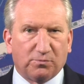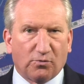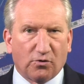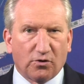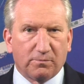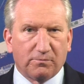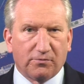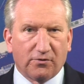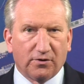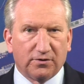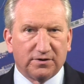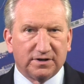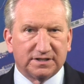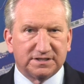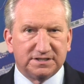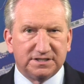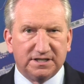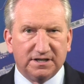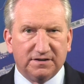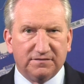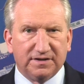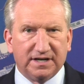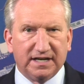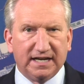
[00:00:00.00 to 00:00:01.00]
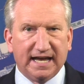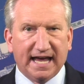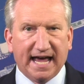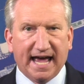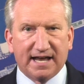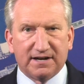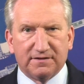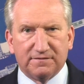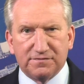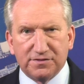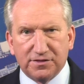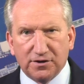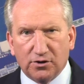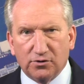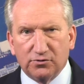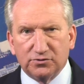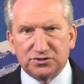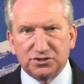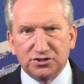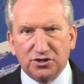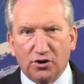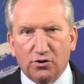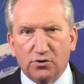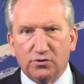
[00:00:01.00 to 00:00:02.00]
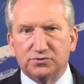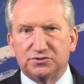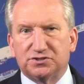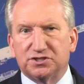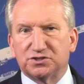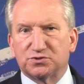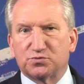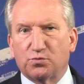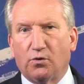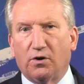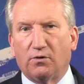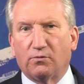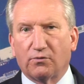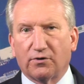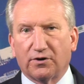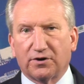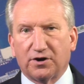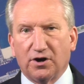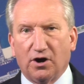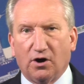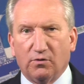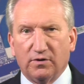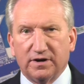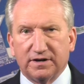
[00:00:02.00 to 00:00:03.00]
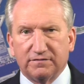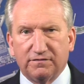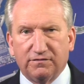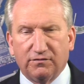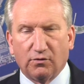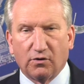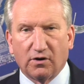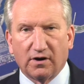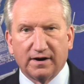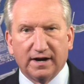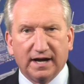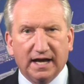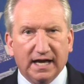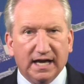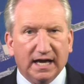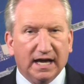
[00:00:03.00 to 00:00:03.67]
more productivity out of those nodes is what we're going for.